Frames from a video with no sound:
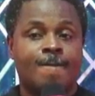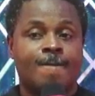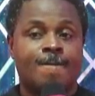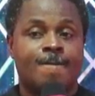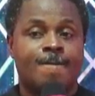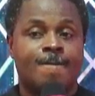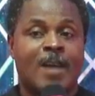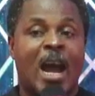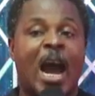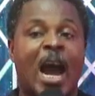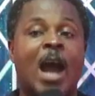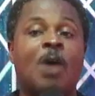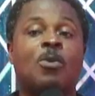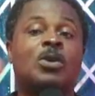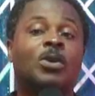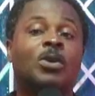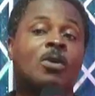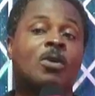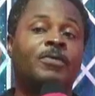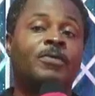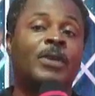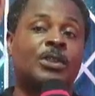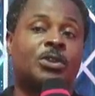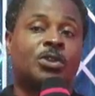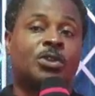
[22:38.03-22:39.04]
I will
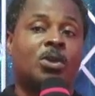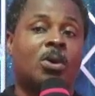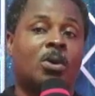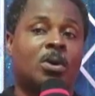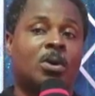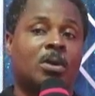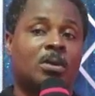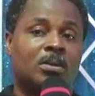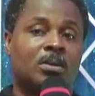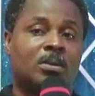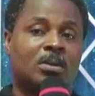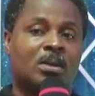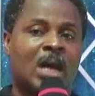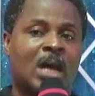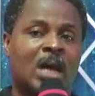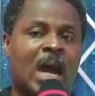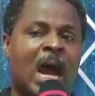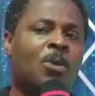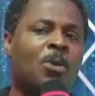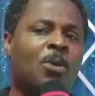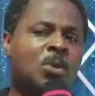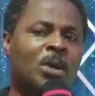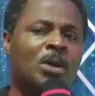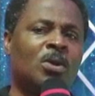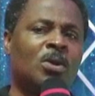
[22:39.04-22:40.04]
overturn. I
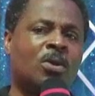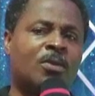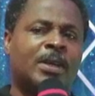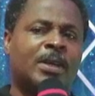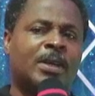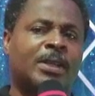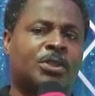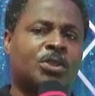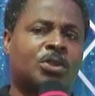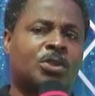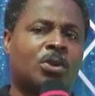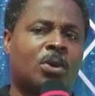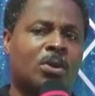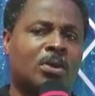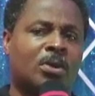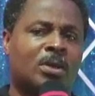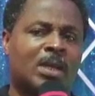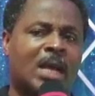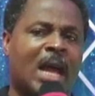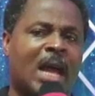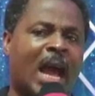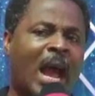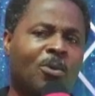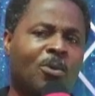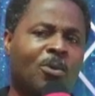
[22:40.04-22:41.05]
will overturn.
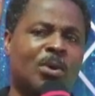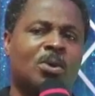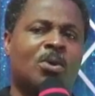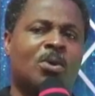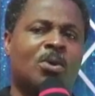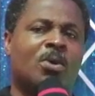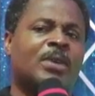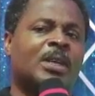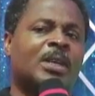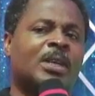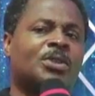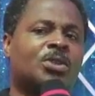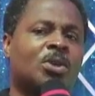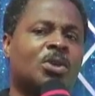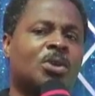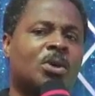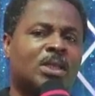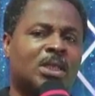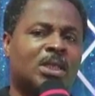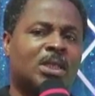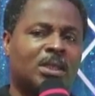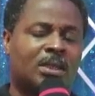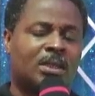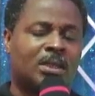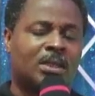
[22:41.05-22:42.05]
I will overturn
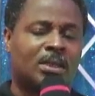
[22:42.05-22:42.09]
it.